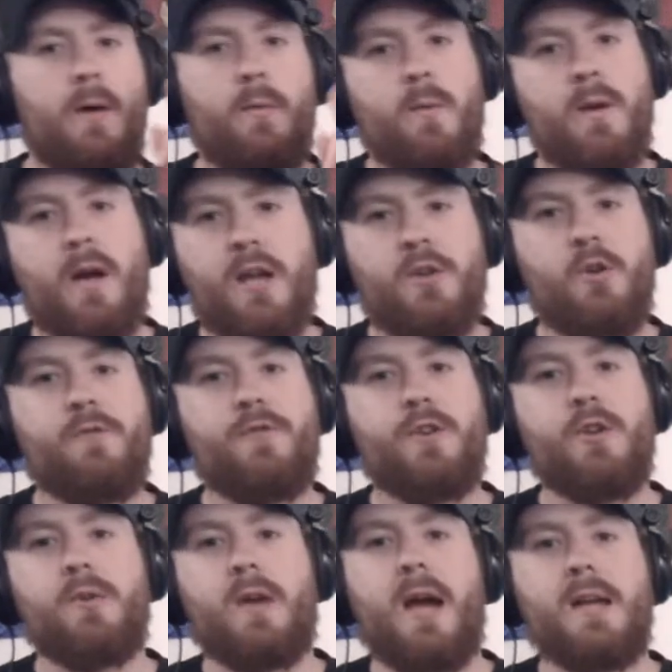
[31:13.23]
I do it for
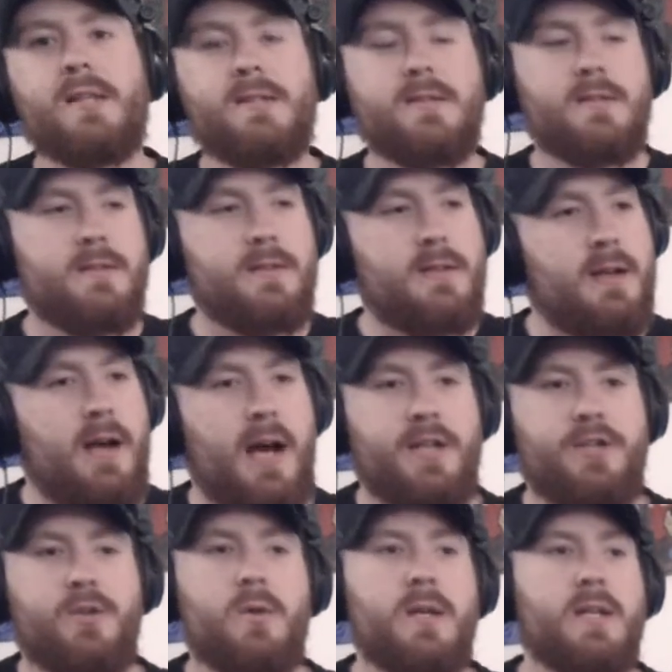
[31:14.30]
you guys. I
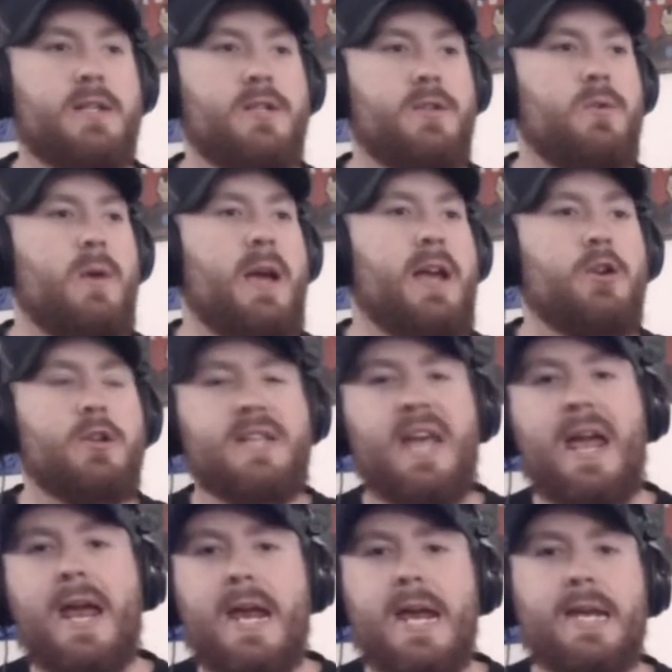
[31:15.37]
do it to
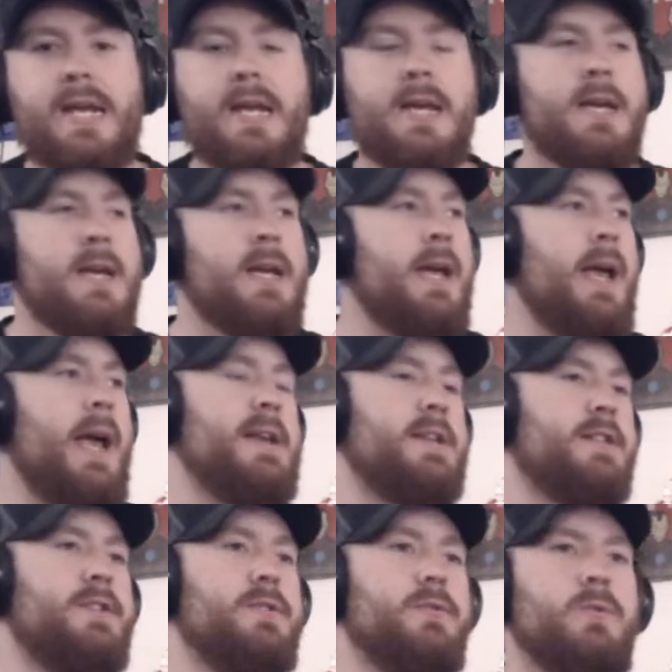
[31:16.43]
entertain and
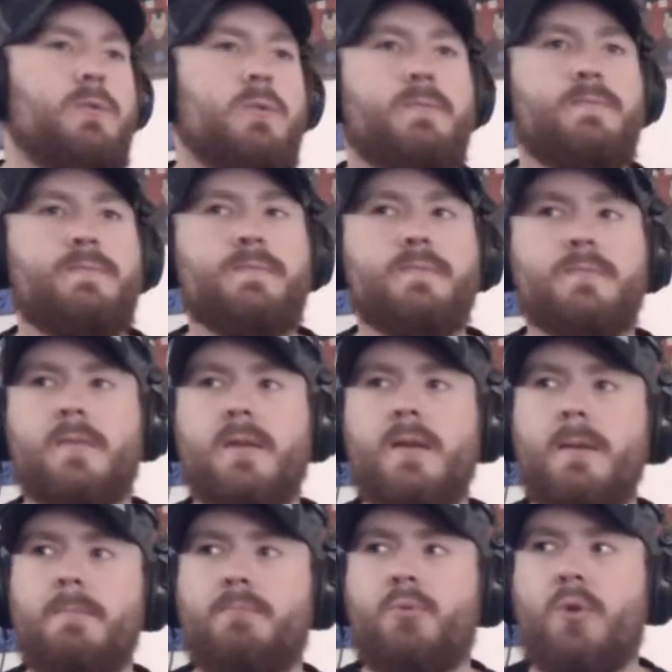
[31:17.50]
to
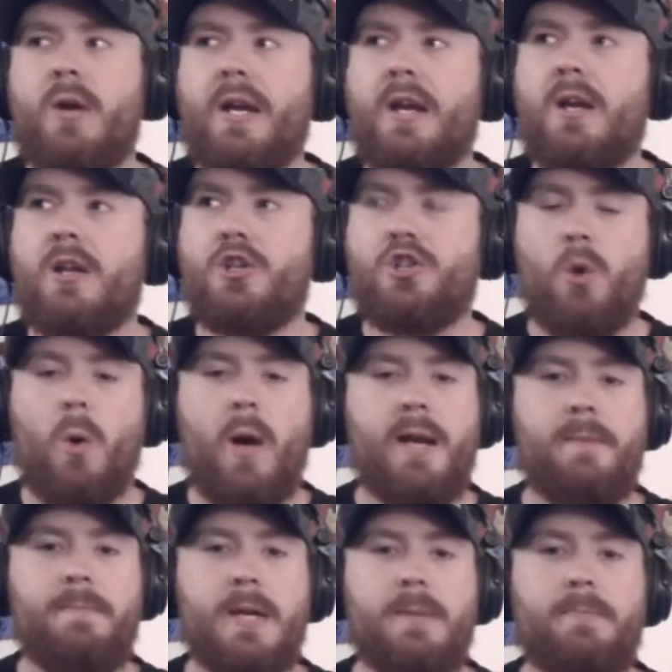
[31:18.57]
bring joy to
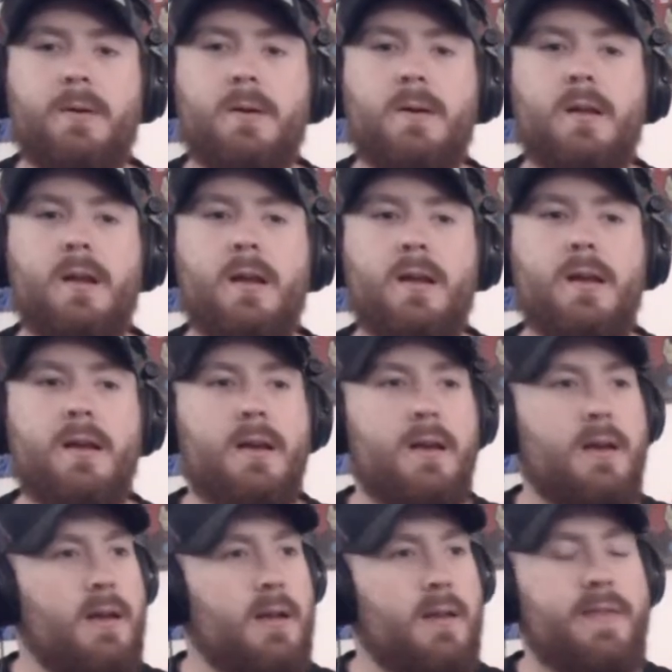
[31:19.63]
people.
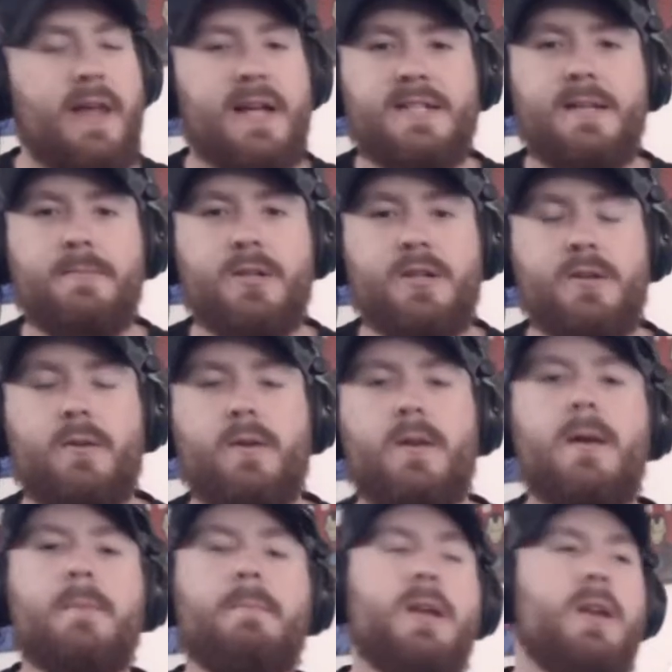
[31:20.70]
That's number two.
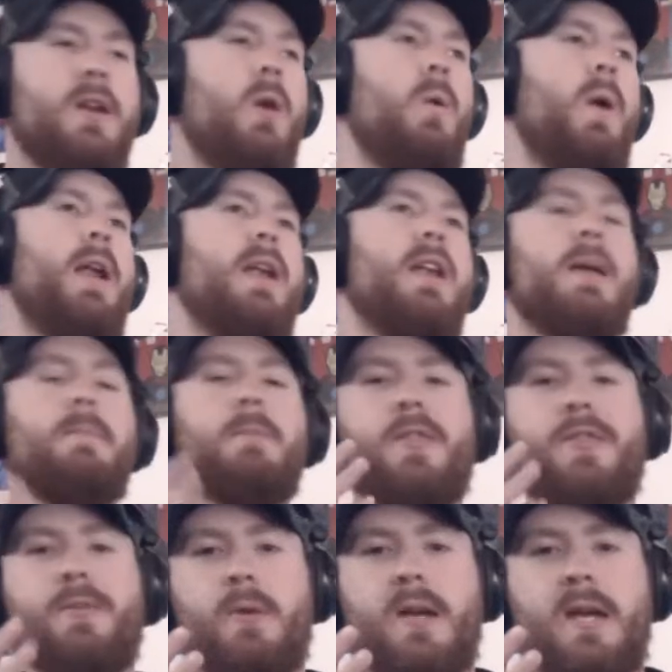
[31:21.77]
But you know what? Number
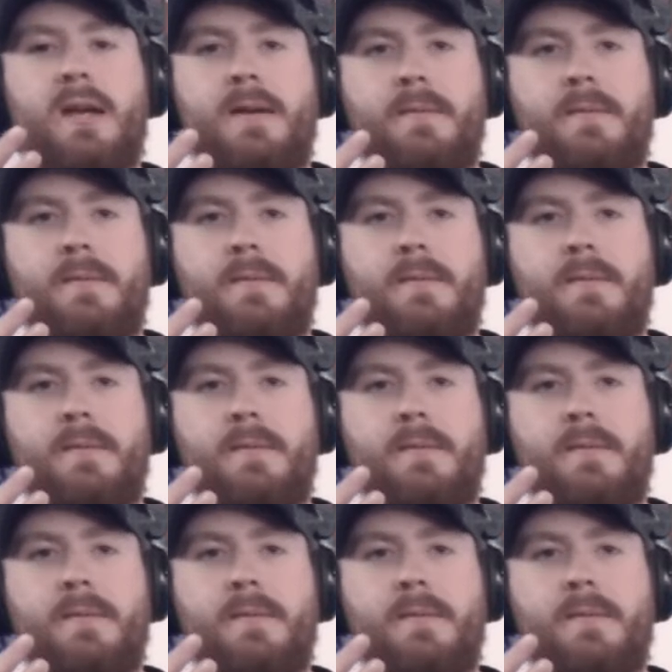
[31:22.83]
three,